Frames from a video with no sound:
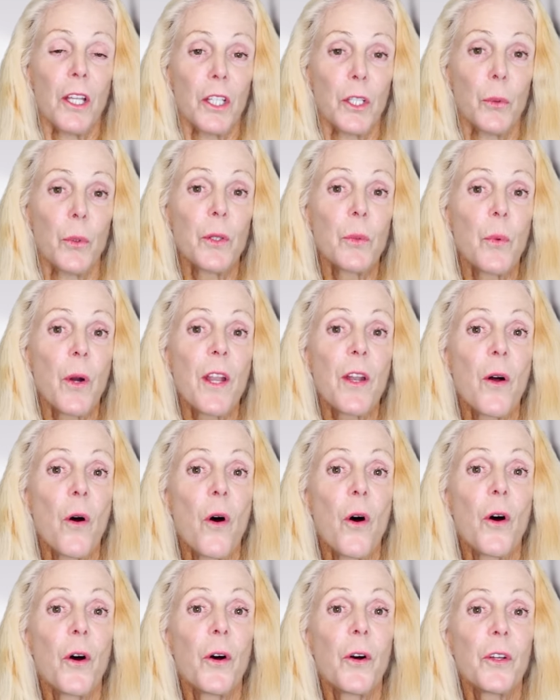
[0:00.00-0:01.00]
You wouldn't want
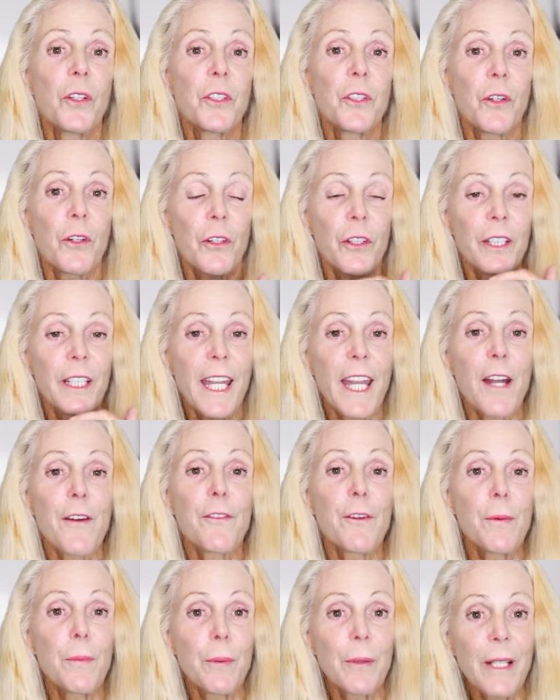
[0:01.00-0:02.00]
all your
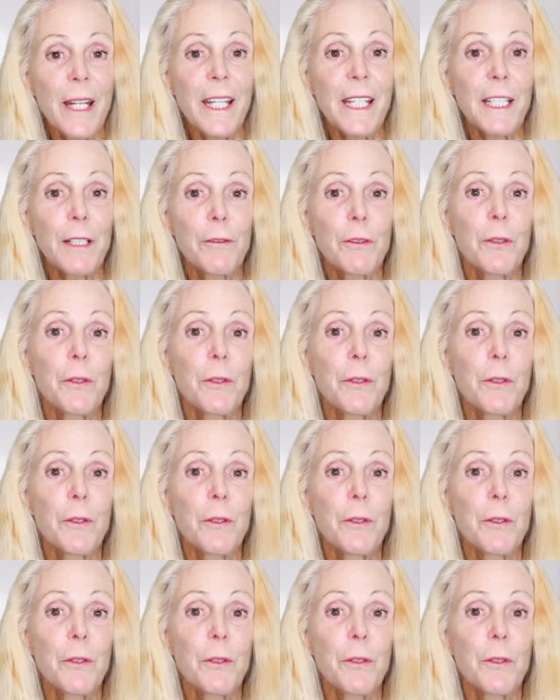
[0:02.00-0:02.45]
careful planning